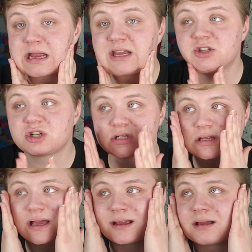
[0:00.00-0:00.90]
It's just
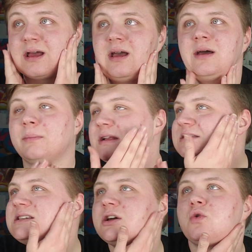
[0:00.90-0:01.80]
like mine's
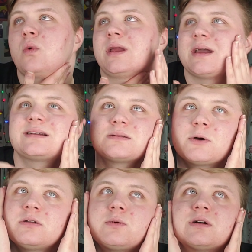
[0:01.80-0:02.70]
the annoying
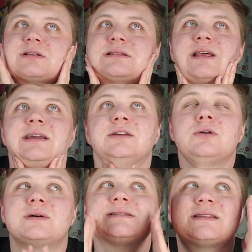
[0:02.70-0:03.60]
eczema where it's like, you
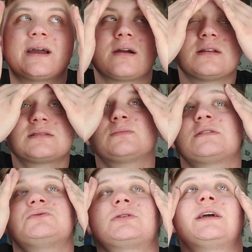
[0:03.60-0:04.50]
know, it's there and
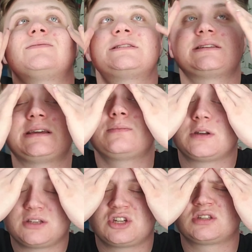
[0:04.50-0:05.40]
sometimes you can't even see it, but
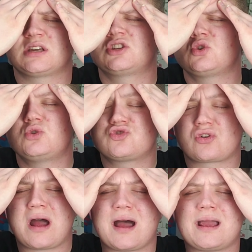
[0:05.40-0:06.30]
it's just like so
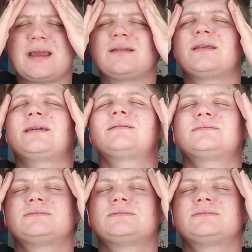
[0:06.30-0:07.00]
dry and like